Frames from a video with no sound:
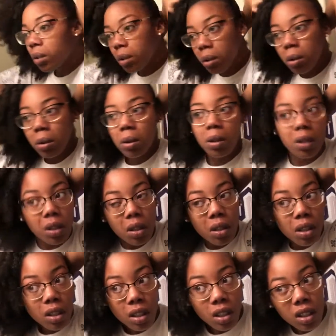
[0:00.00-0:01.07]
just
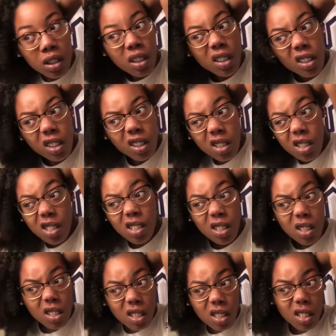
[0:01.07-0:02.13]
trying to
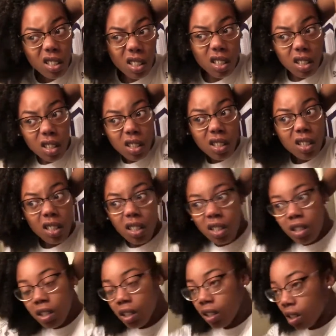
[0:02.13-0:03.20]
stretch my hair
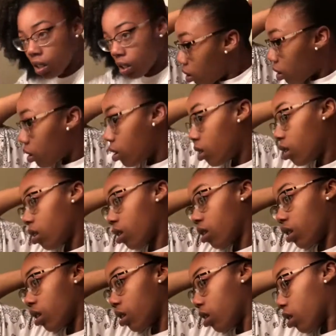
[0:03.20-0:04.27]
and make
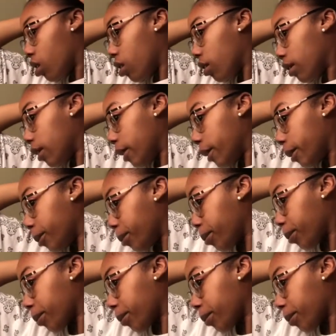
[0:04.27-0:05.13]
everything go to